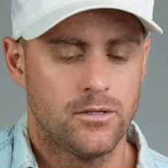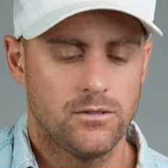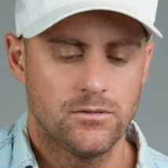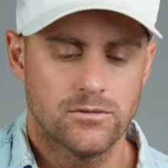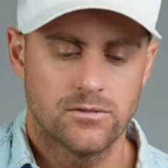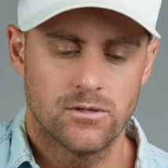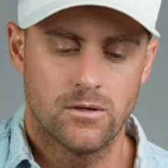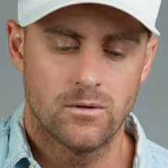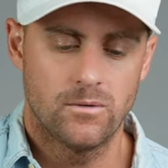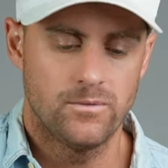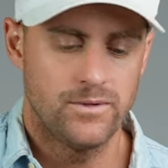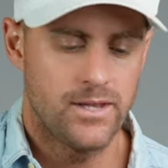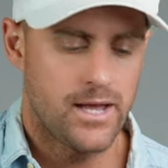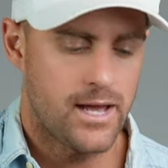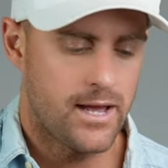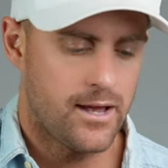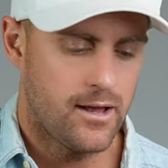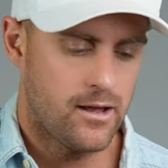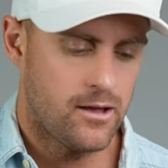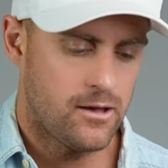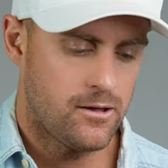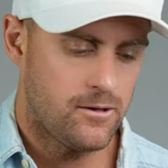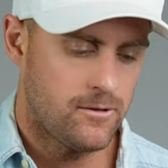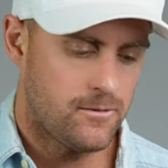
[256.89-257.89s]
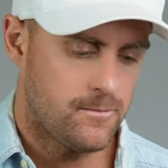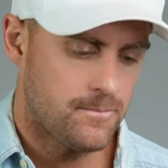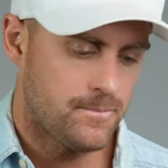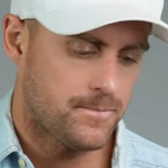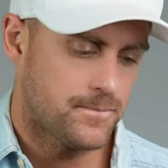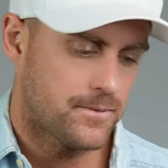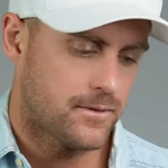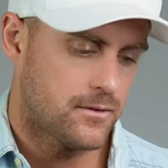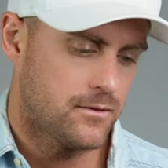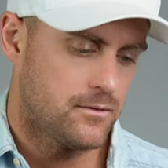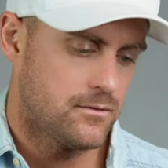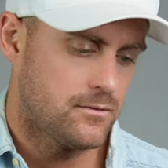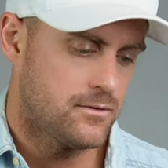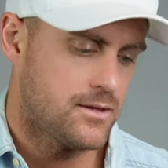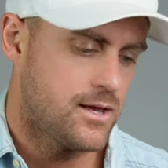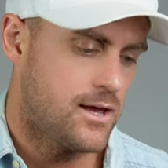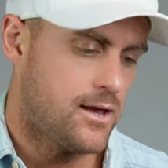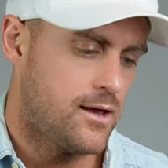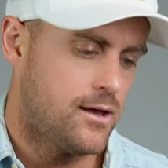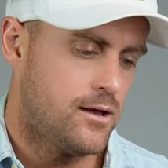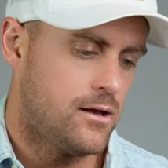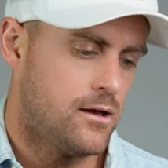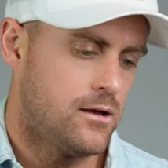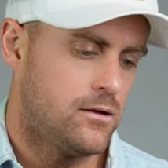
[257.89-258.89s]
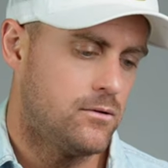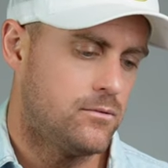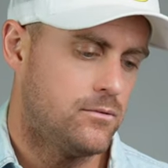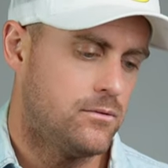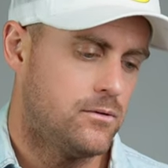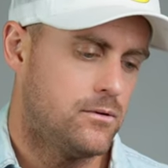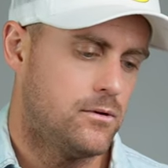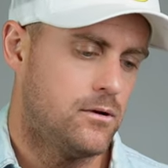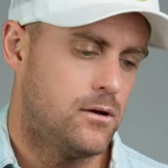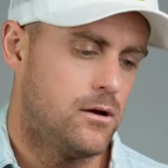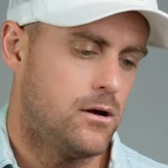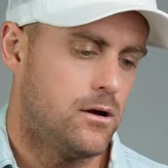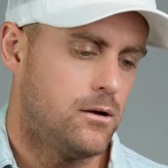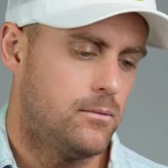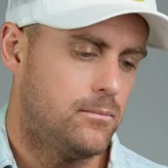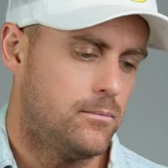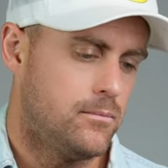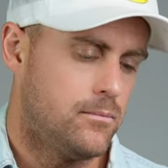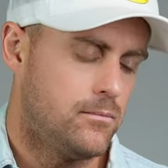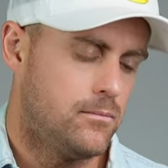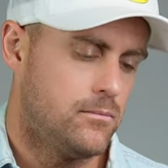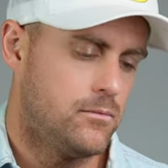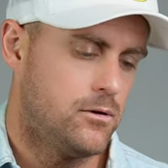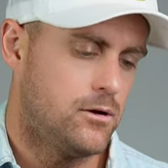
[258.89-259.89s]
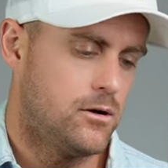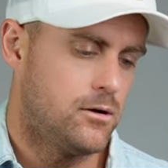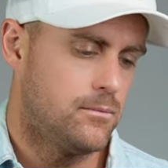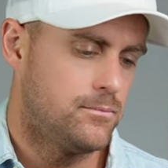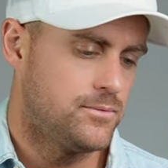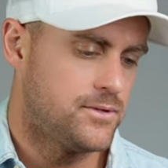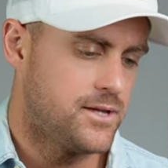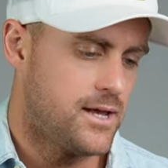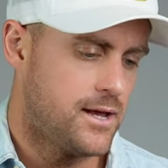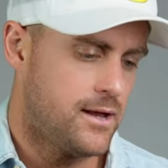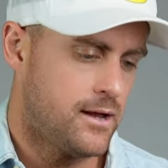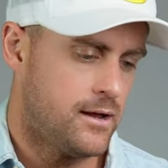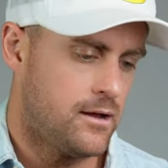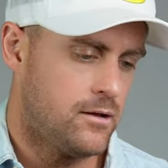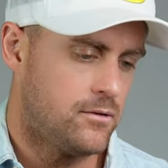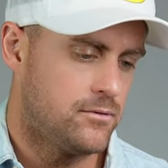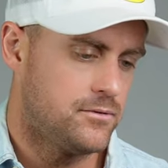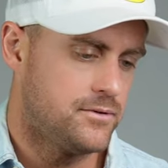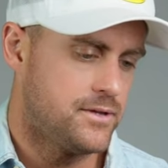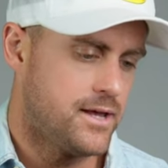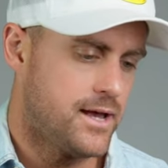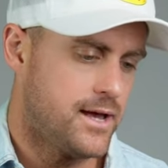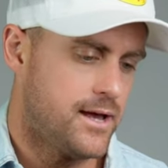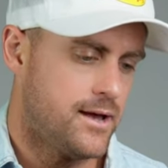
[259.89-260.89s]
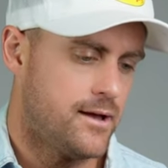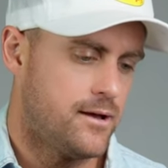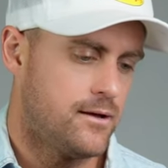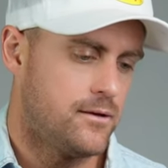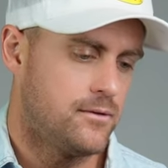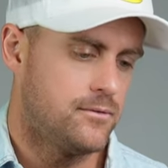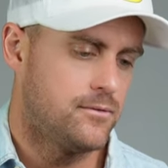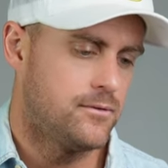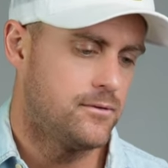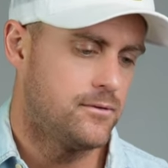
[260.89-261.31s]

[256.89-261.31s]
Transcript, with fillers: So down, down, up, up, down, down.